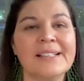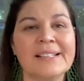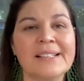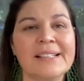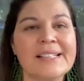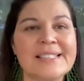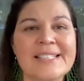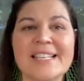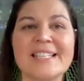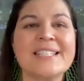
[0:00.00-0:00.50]

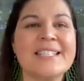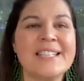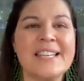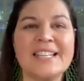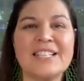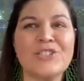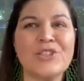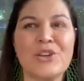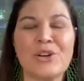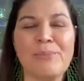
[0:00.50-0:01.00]
It doesn't,
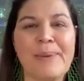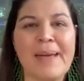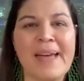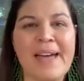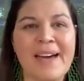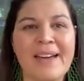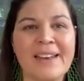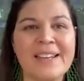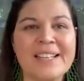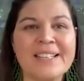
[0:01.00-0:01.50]
it's not
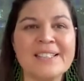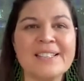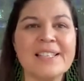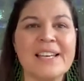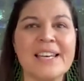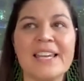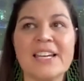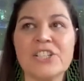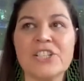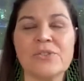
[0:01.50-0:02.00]
about
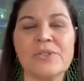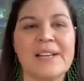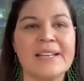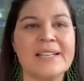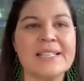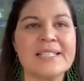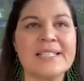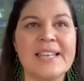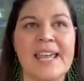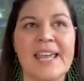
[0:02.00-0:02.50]
intellectual
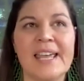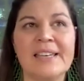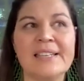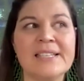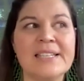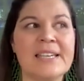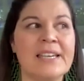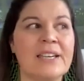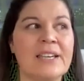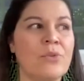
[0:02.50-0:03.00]

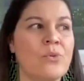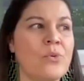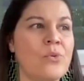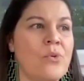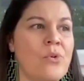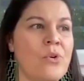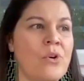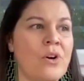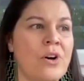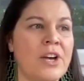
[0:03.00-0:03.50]
understanding
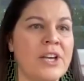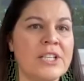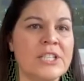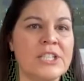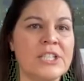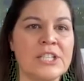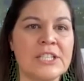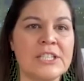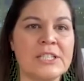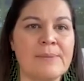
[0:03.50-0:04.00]
or
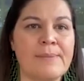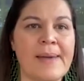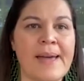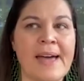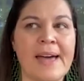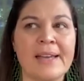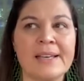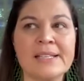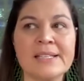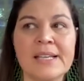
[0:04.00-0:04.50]
it's just
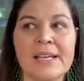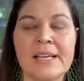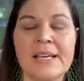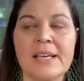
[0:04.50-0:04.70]
about